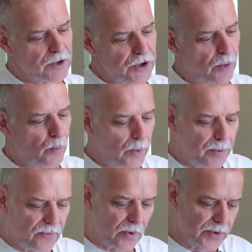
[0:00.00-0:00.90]
So we
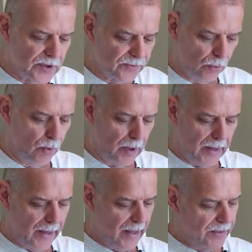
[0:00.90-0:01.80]
prefer this floor.
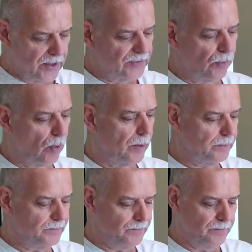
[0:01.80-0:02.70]
This floor,
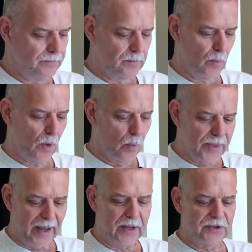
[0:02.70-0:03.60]

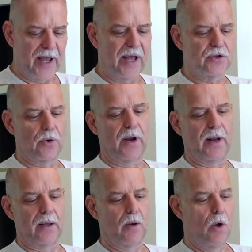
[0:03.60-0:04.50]
without
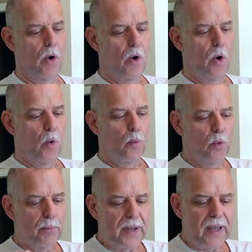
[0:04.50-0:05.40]
exaggerating, will
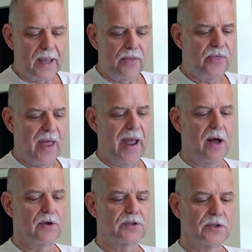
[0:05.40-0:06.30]
be in the
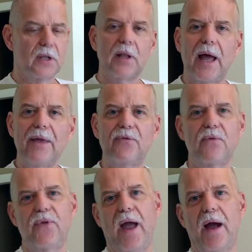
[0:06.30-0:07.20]
house the life
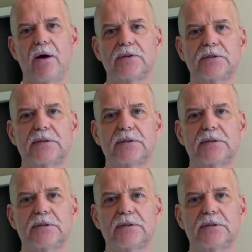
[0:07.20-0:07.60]
of the house.